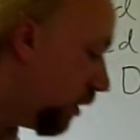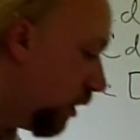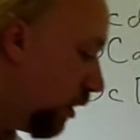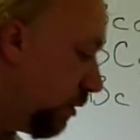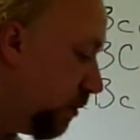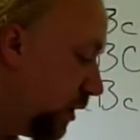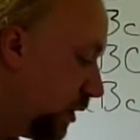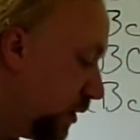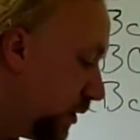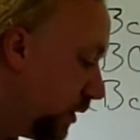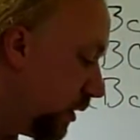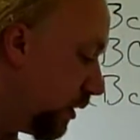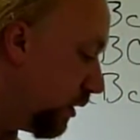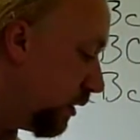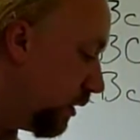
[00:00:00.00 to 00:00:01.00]
A, B, C,
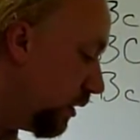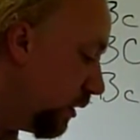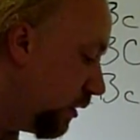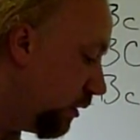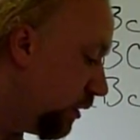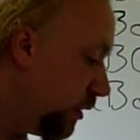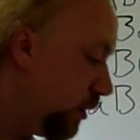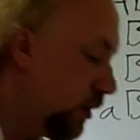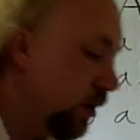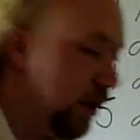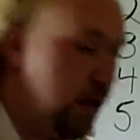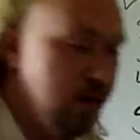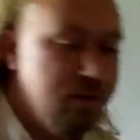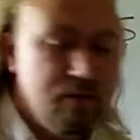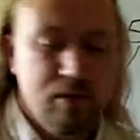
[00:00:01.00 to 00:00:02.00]
D, E,
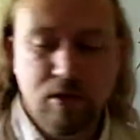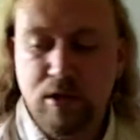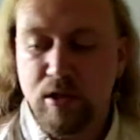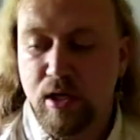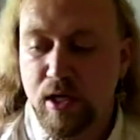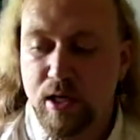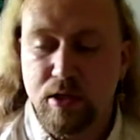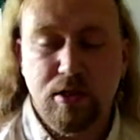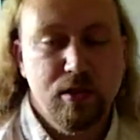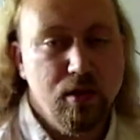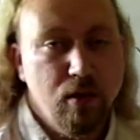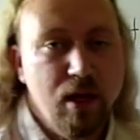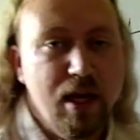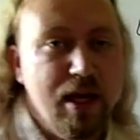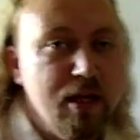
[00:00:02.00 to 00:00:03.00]
F, G, H. So
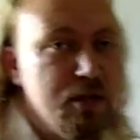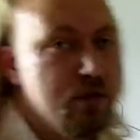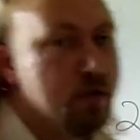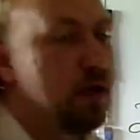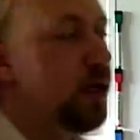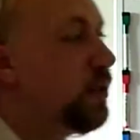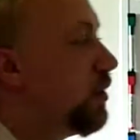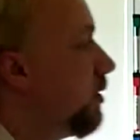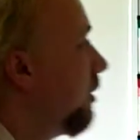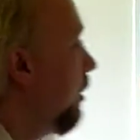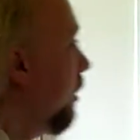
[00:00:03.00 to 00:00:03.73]
8 traits.